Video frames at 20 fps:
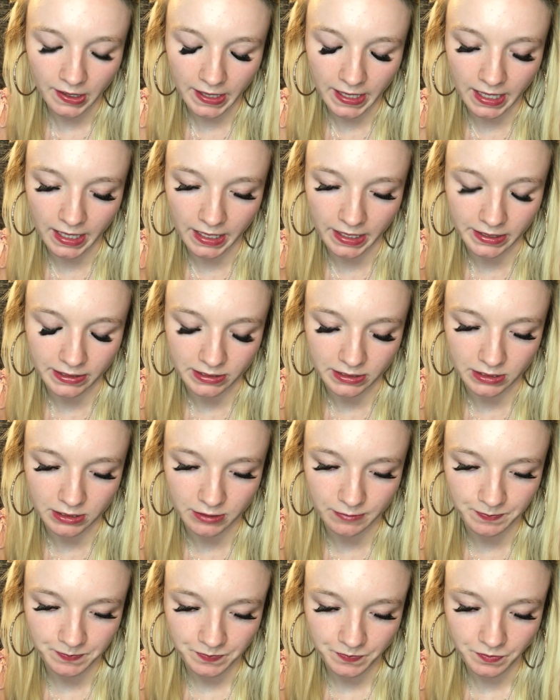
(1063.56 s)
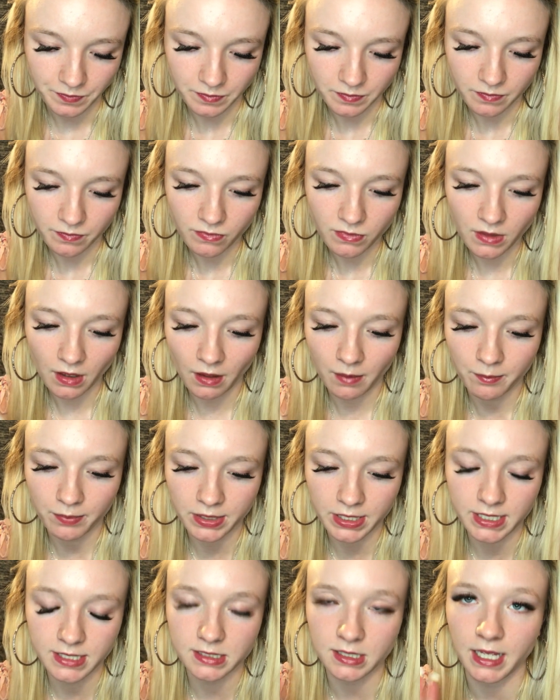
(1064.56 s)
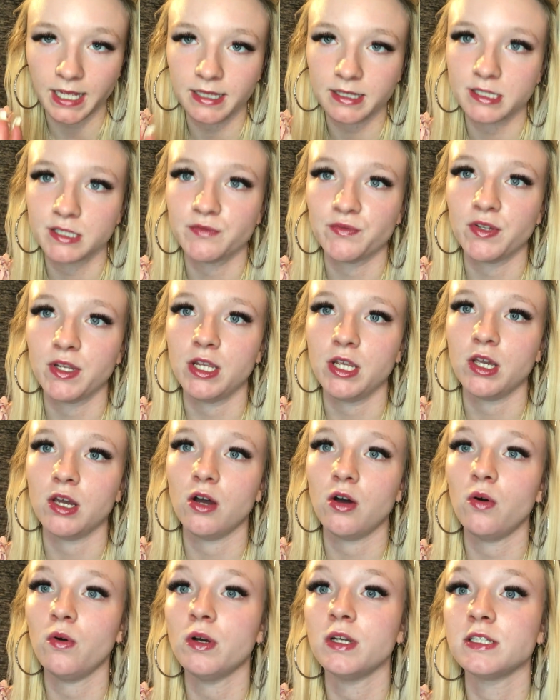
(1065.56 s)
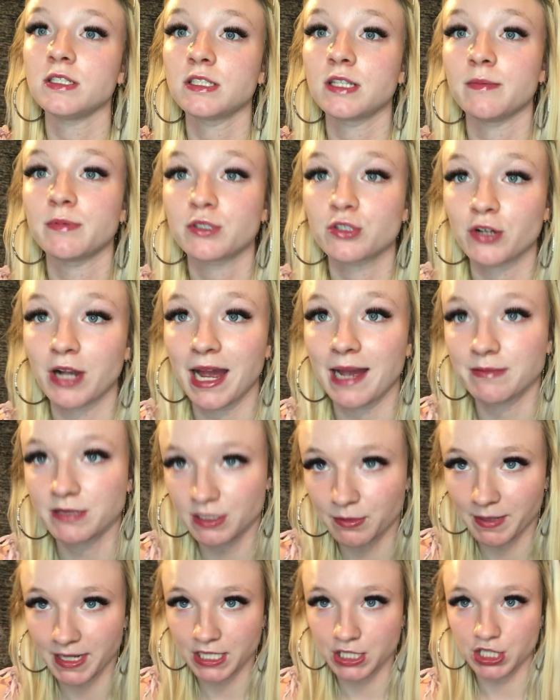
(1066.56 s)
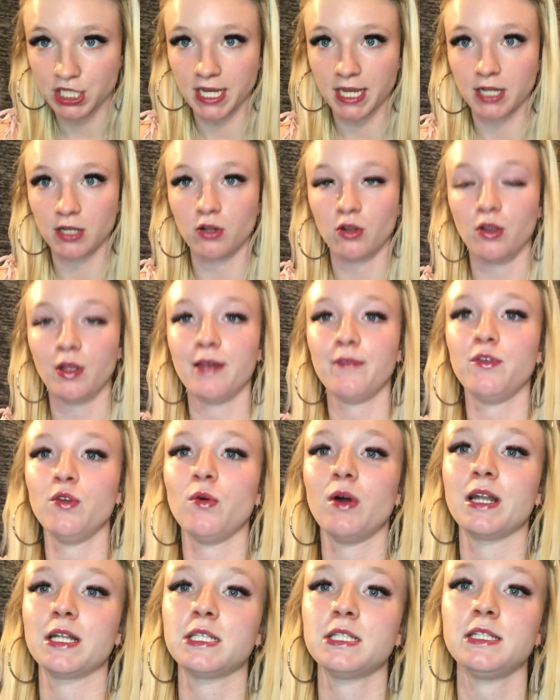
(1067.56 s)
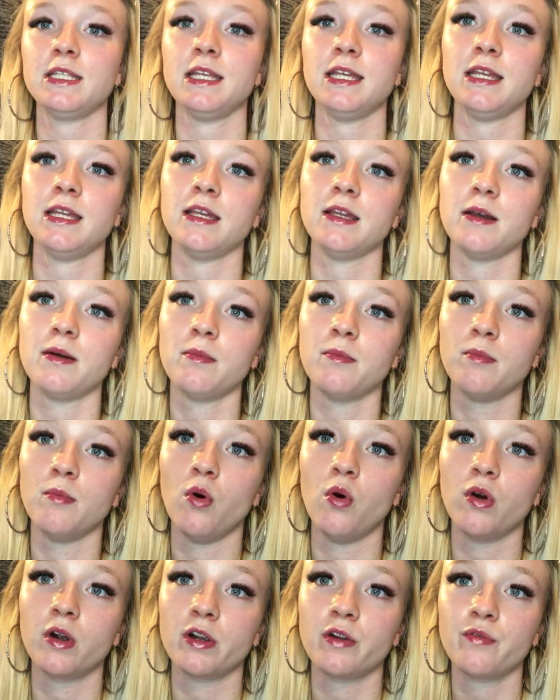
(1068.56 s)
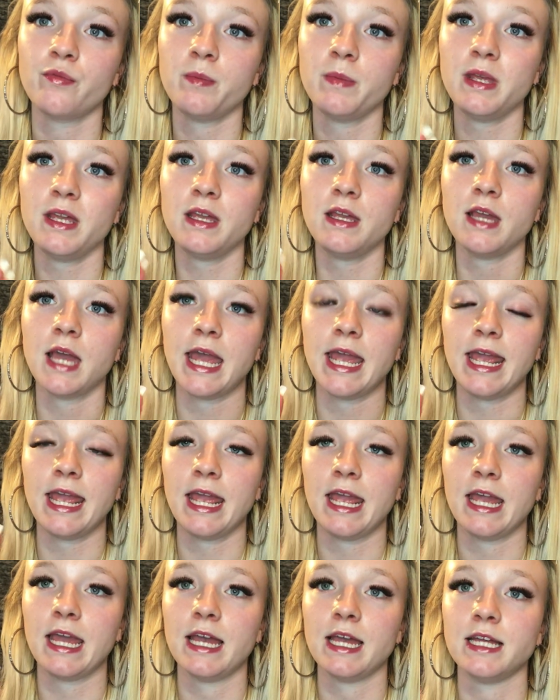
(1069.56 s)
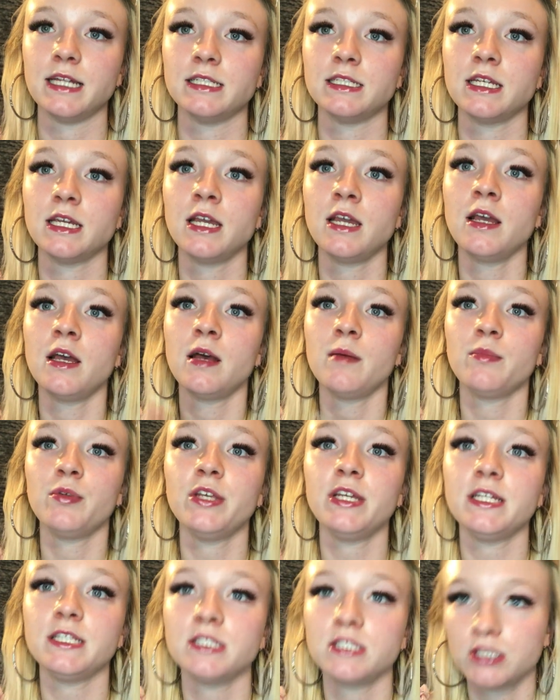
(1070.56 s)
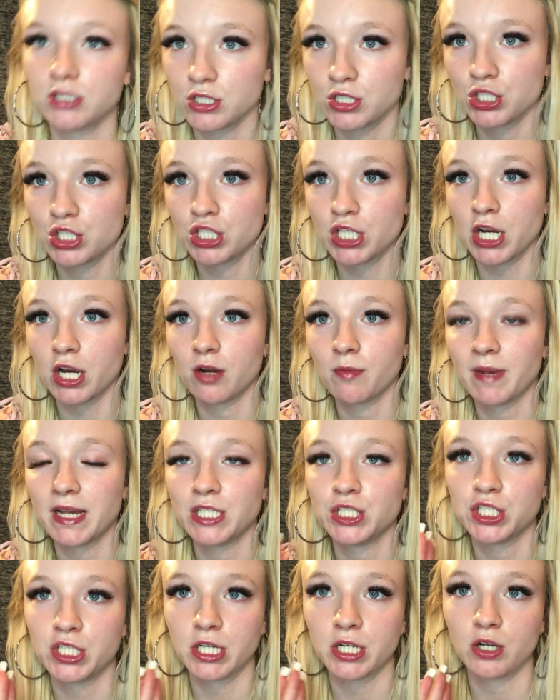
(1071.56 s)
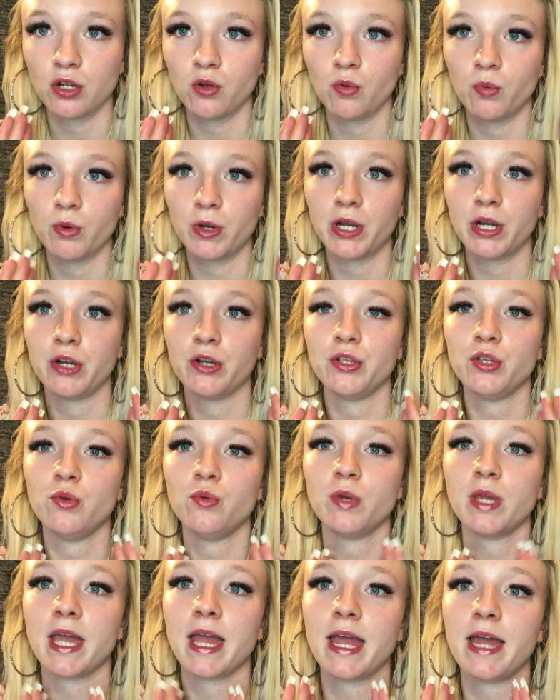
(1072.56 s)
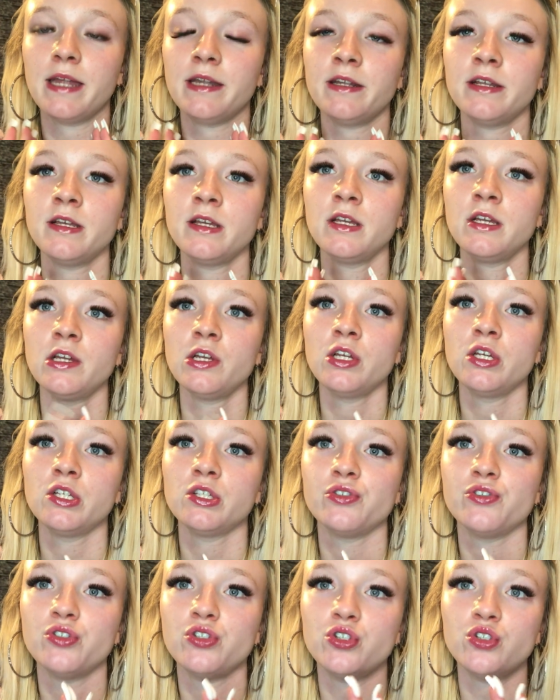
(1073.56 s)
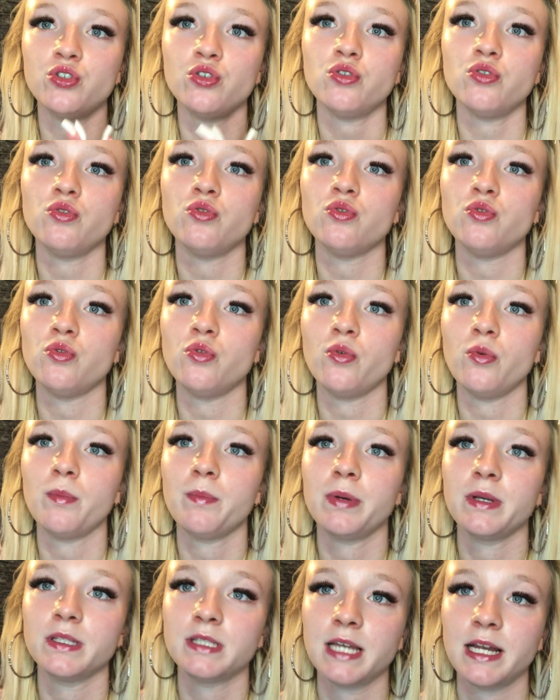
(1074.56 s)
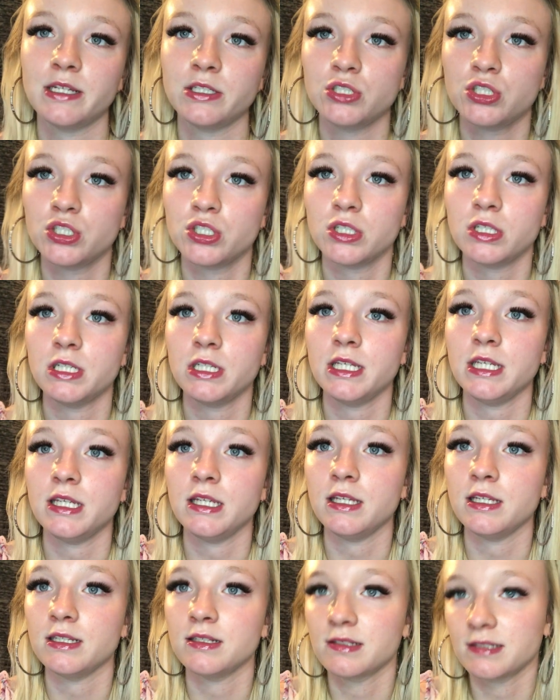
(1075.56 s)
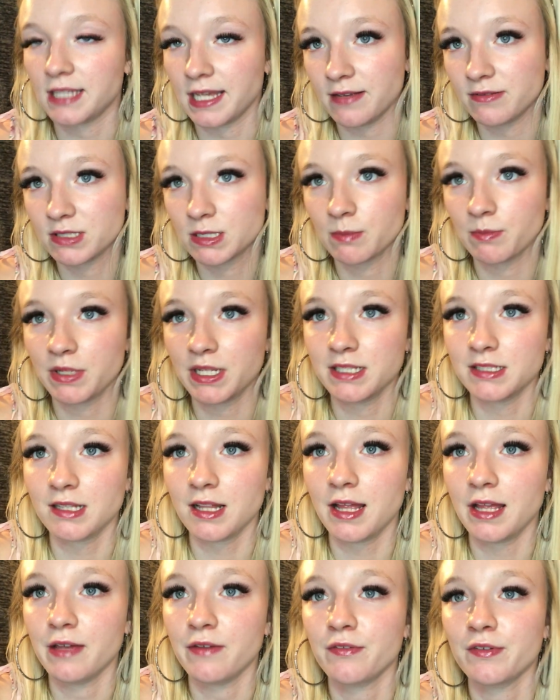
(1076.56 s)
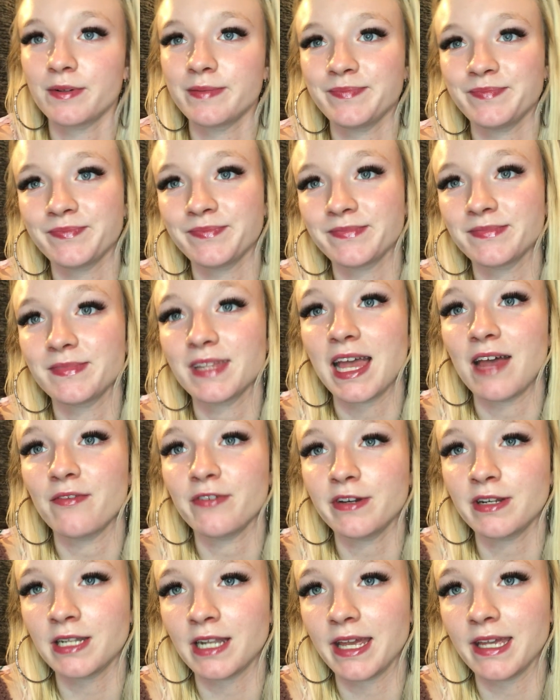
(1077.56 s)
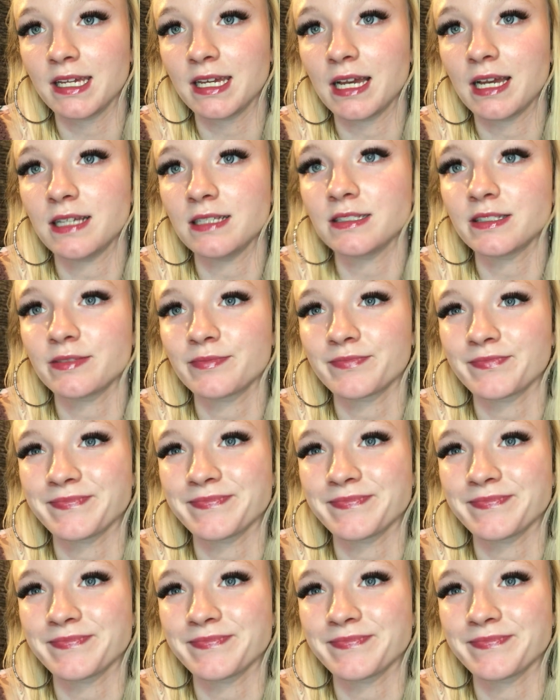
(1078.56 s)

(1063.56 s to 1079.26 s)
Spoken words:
And please like this video, subscribe to my channel if you want to see more of me, and please share my channel where you can to potentially save somebody's life. Have a good night, guys.